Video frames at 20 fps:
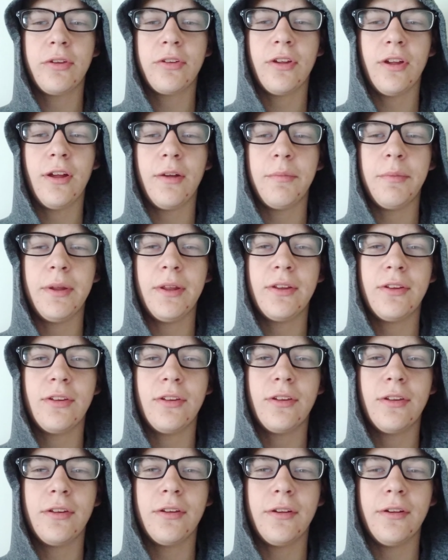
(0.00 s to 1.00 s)
up?
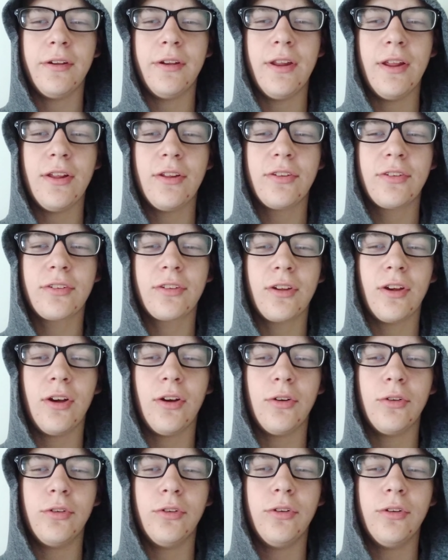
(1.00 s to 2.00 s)
It's
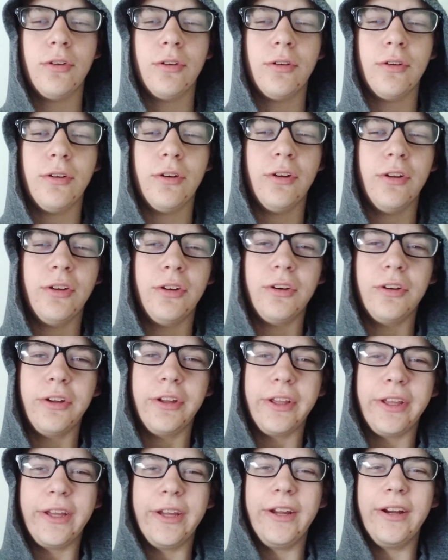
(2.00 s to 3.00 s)
Disco
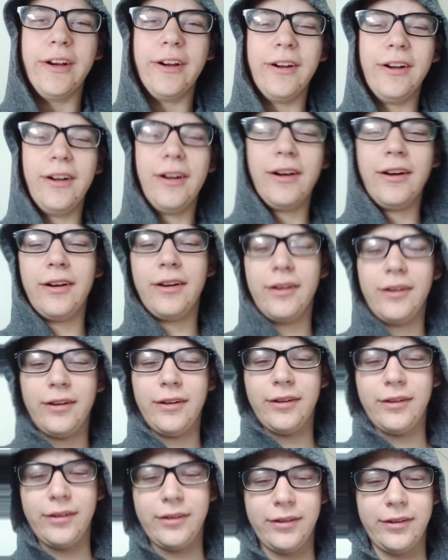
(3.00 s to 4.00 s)
Dooly here,
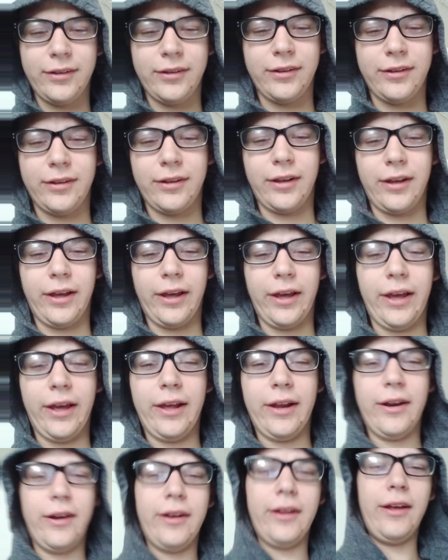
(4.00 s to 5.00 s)

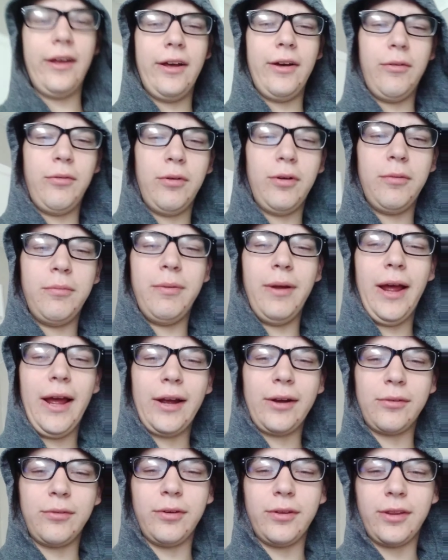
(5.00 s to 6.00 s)
and uh, we're
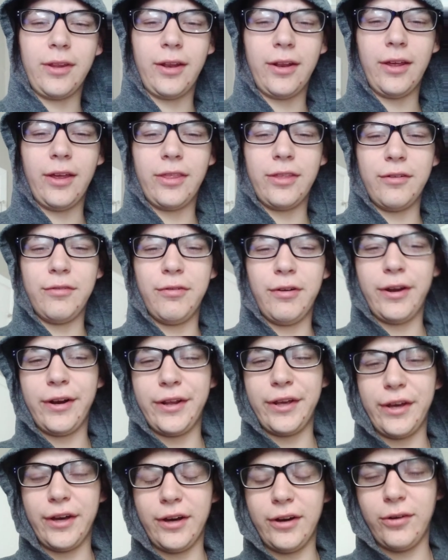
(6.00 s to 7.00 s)
back with another
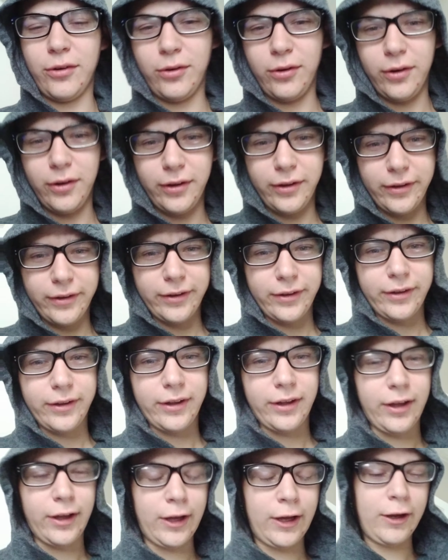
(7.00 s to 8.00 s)
video.
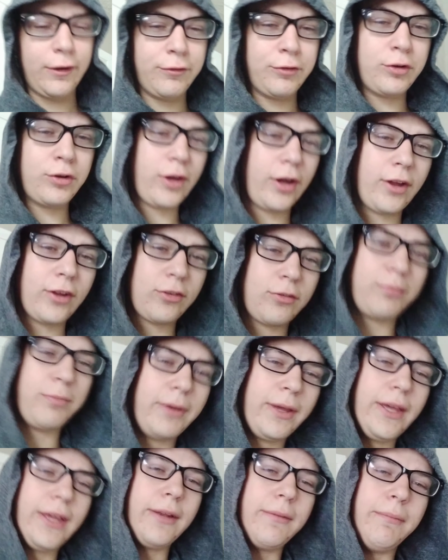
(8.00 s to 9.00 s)
How have you guys
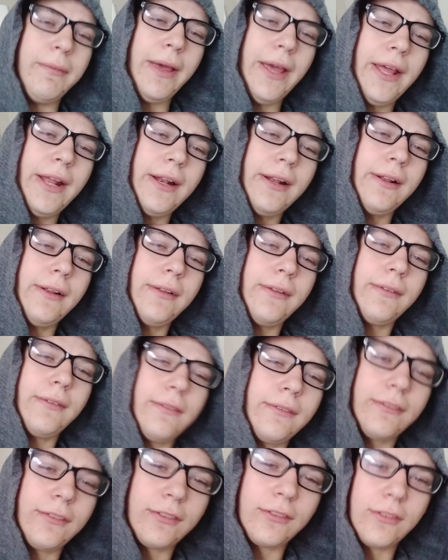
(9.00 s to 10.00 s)
been, man?
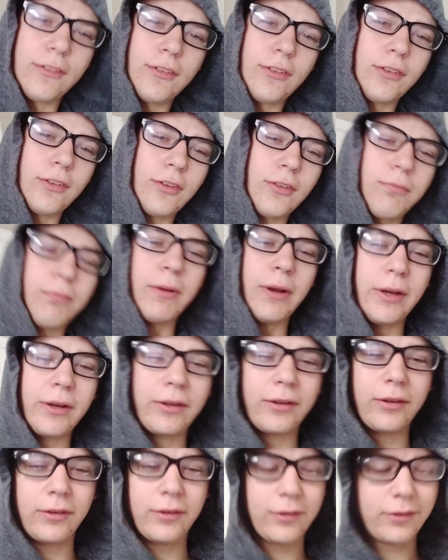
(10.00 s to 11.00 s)
It's
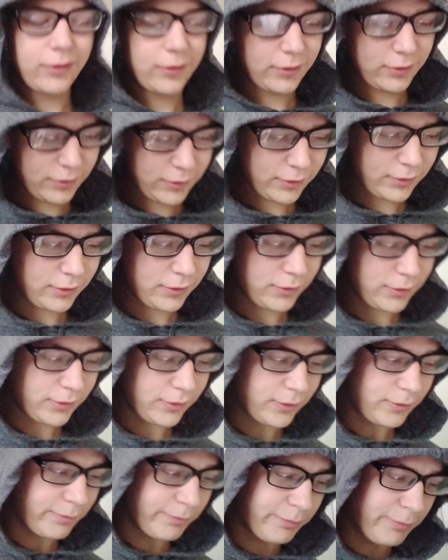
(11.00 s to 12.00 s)
been
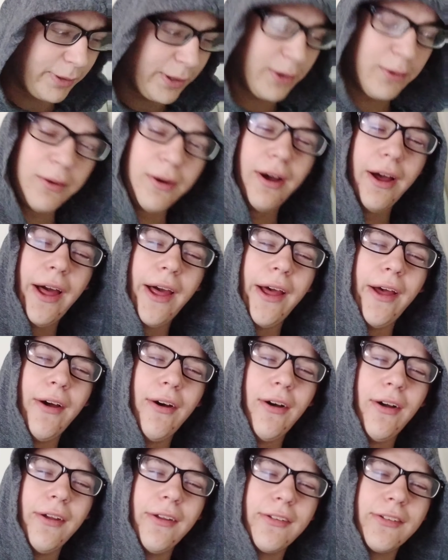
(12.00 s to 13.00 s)
been a
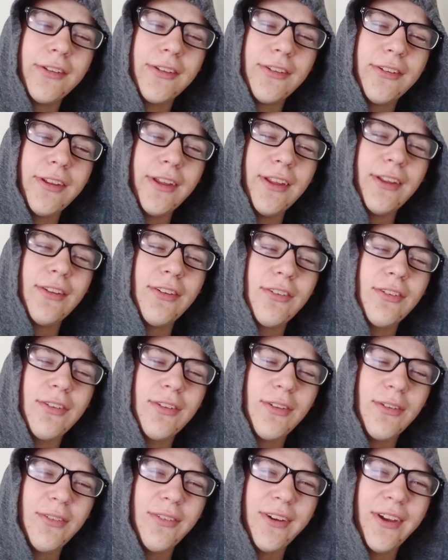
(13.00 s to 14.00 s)
while
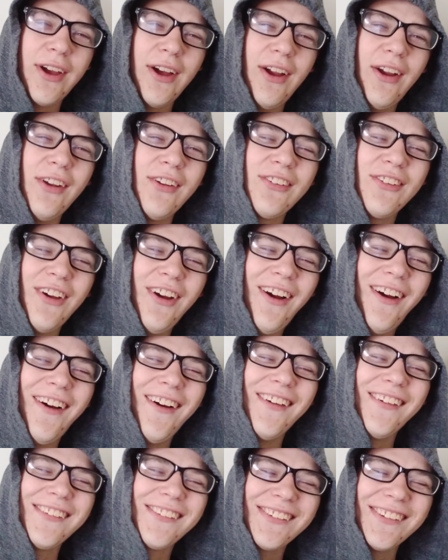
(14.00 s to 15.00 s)
since we all
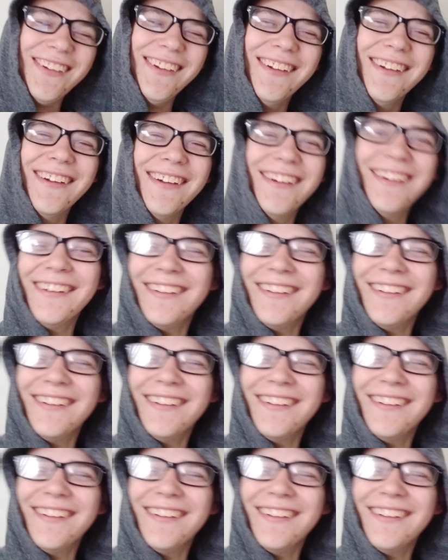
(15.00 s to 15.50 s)
talked, uh,